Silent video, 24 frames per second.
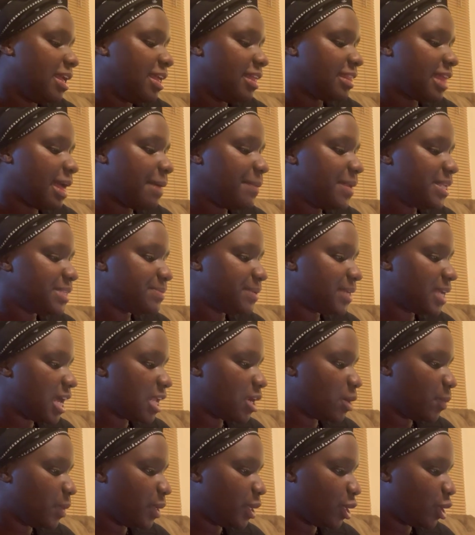That makes me kind
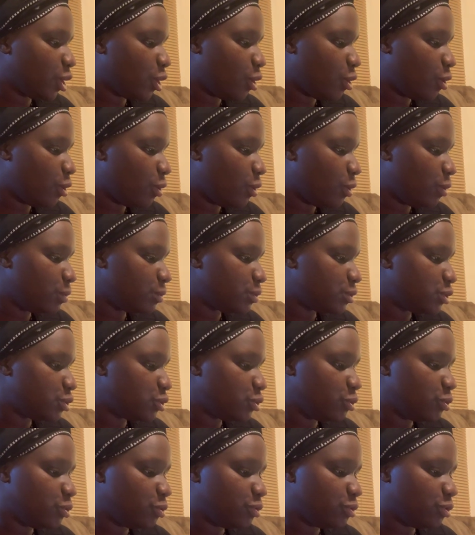of want to go to